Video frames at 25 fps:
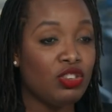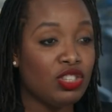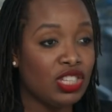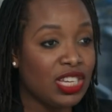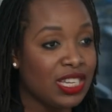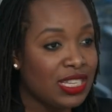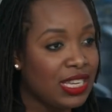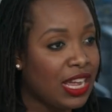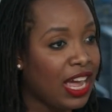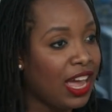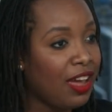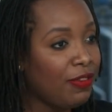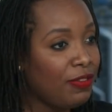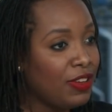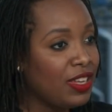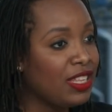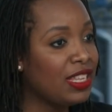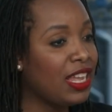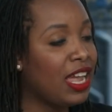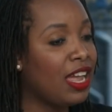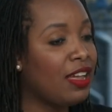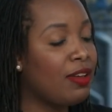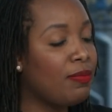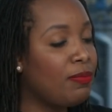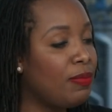just having
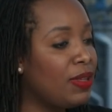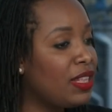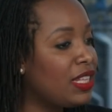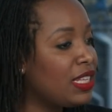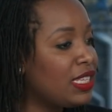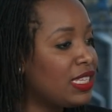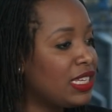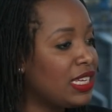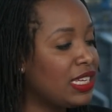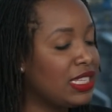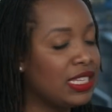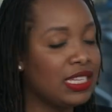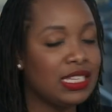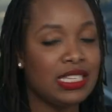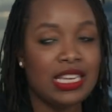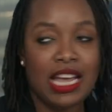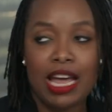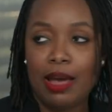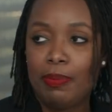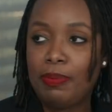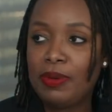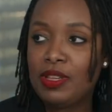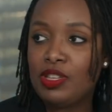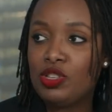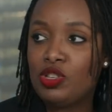that ability to
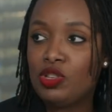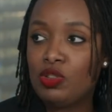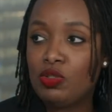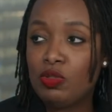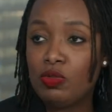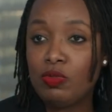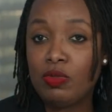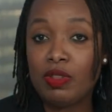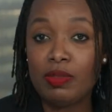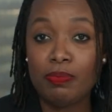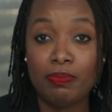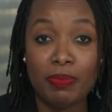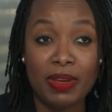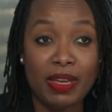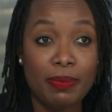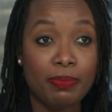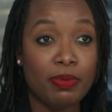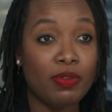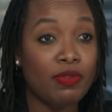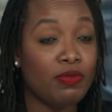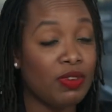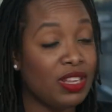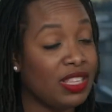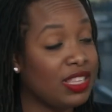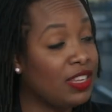tap into
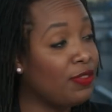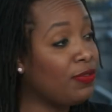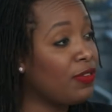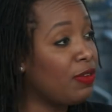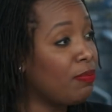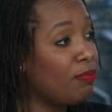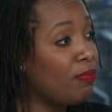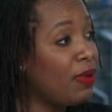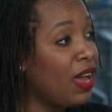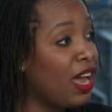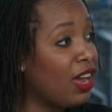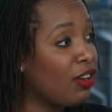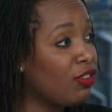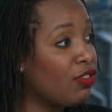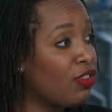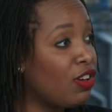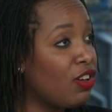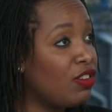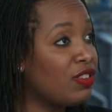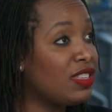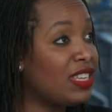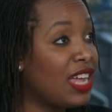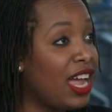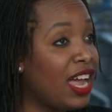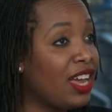people with different
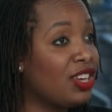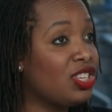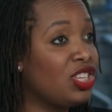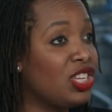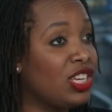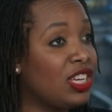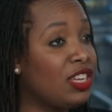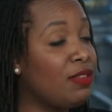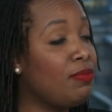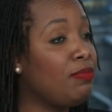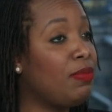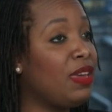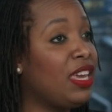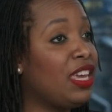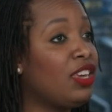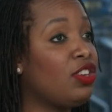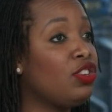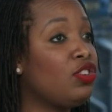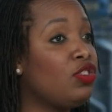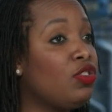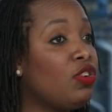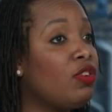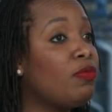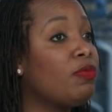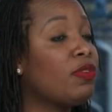backgrounds actually can
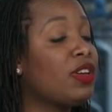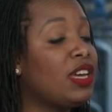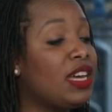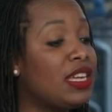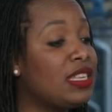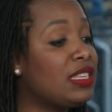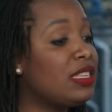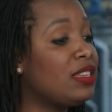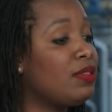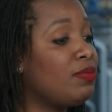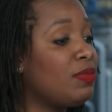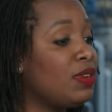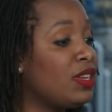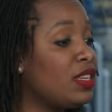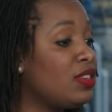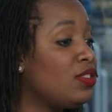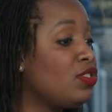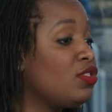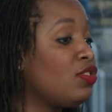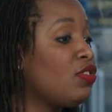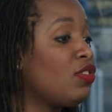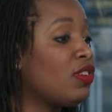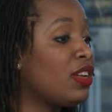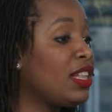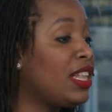make your
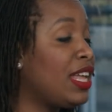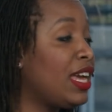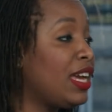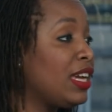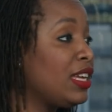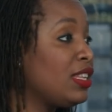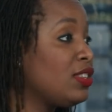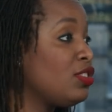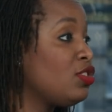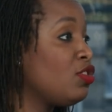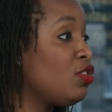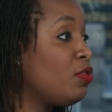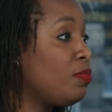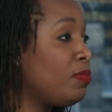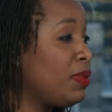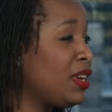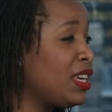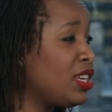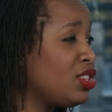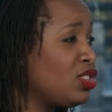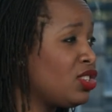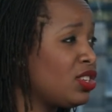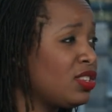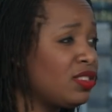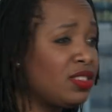customers, your clients, your
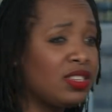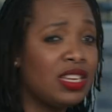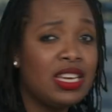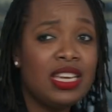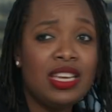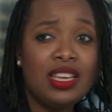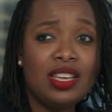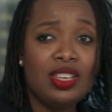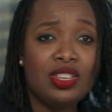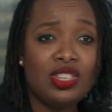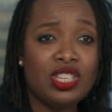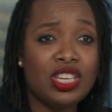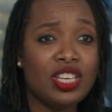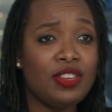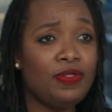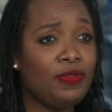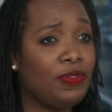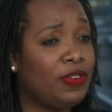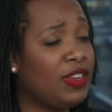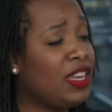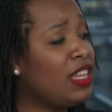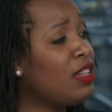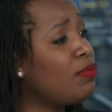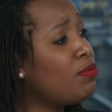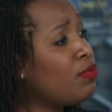patients just
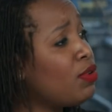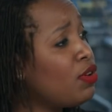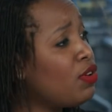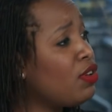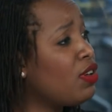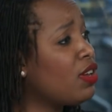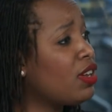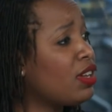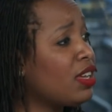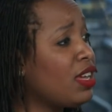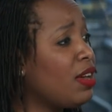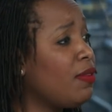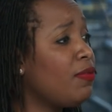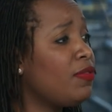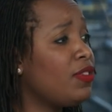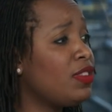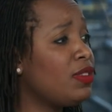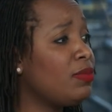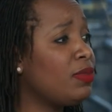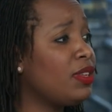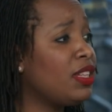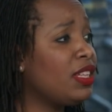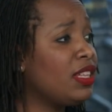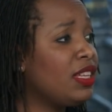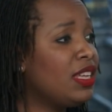feel more
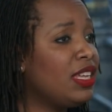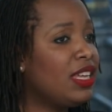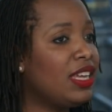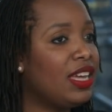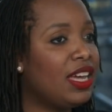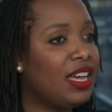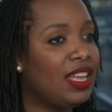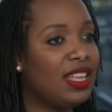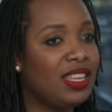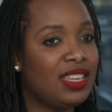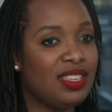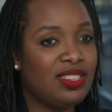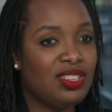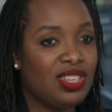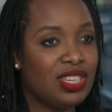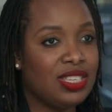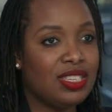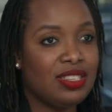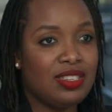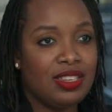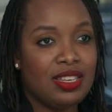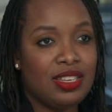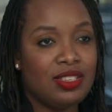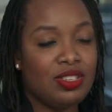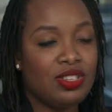comfortable. It's
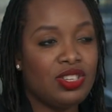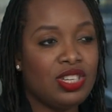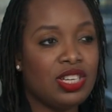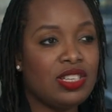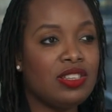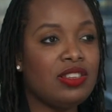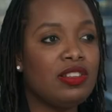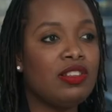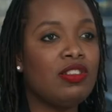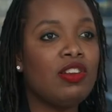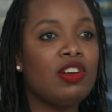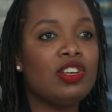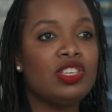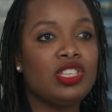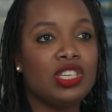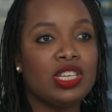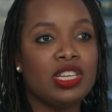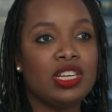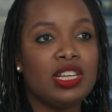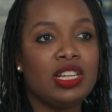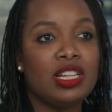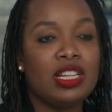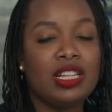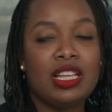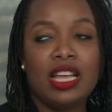just
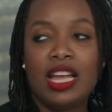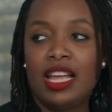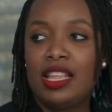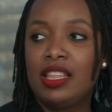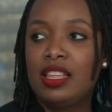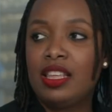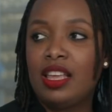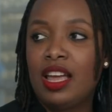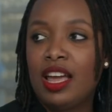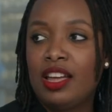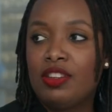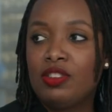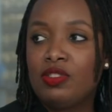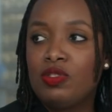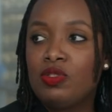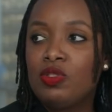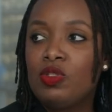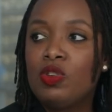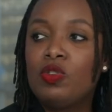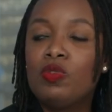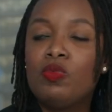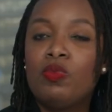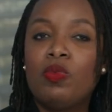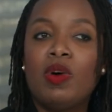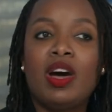logical, and I don't
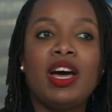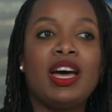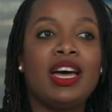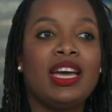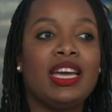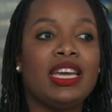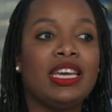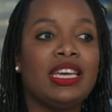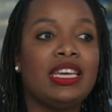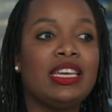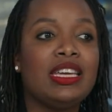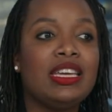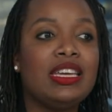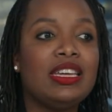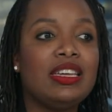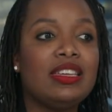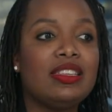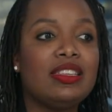know why